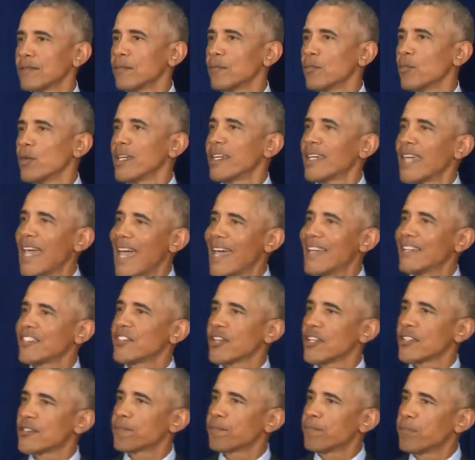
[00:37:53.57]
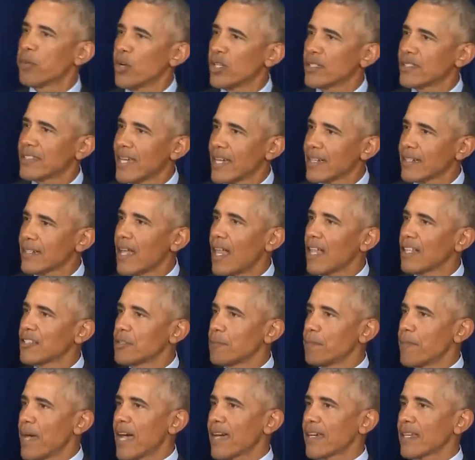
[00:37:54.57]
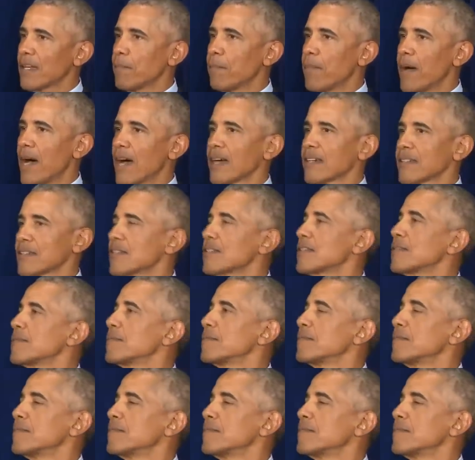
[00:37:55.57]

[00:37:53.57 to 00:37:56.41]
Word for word: we can't just put technology back in a box.